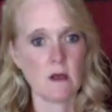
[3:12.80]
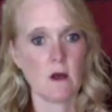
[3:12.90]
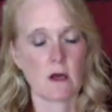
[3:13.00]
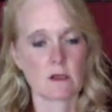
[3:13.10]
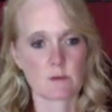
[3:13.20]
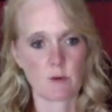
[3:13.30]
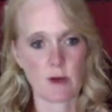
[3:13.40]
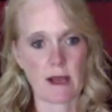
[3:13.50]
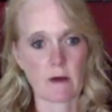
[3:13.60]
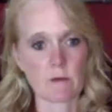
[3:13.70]
spread
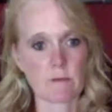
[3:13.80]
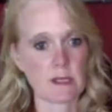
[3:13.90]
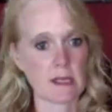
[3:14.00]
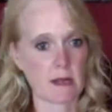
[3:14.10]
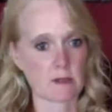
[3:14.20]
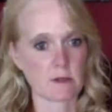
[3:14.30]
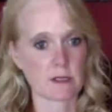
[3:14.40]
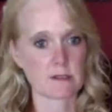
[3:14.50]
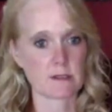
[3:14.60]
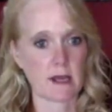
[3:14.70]
out in
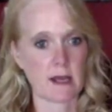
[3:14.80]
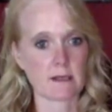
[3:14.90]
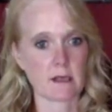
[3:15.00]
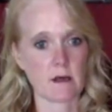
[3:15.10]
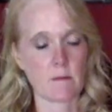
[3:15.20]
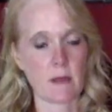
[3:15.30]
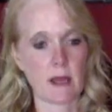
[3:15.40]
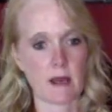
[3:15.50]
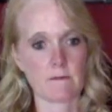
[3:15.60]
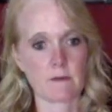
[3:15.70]
pediatrics that
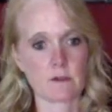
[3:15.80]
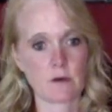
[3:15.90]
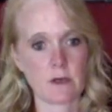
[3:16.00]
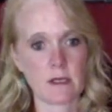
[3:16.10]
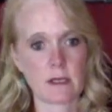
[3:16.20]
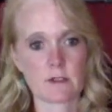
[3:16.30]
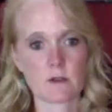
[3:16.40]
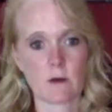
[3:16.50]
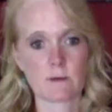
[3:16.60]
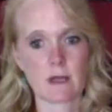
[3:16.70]
have the training. And
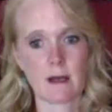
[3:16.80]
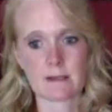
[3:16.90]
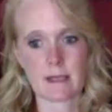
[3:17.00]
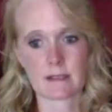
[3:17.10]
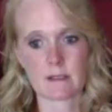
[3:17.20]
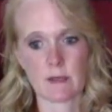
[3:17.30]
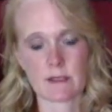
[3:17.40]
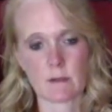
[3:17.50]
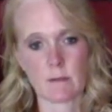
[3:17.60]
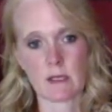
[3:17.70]
so I was contacted by
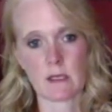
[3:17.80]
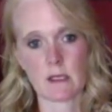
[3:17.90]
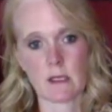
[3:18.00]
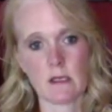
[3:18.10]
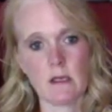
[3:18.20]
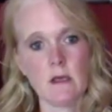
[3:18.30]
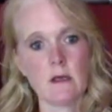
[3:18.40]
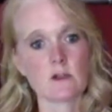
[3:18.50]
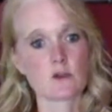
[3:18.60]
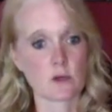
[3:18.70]
somebody in
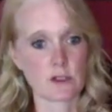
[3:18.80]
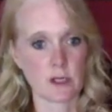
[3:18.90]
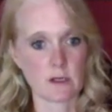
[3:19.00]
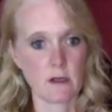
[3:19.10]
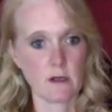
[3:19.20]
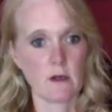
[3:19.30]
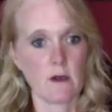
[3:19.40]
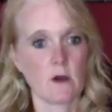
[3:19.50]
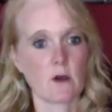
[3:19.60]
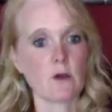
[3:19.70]
Georgia
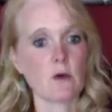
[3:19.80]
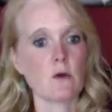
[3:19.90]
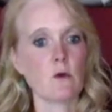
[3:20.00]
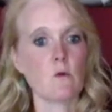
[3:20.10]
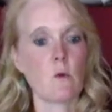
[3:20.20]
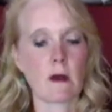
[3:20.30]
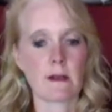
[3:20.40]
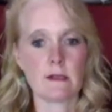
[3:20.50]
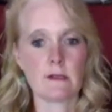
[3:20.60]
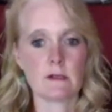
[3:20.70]
who
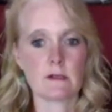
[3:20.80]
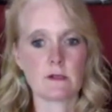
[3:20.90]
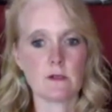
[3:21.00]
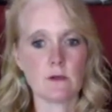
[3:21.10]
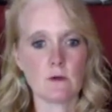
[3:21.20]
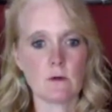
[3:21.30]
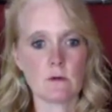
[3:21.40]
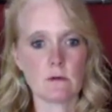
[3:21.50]
wanted to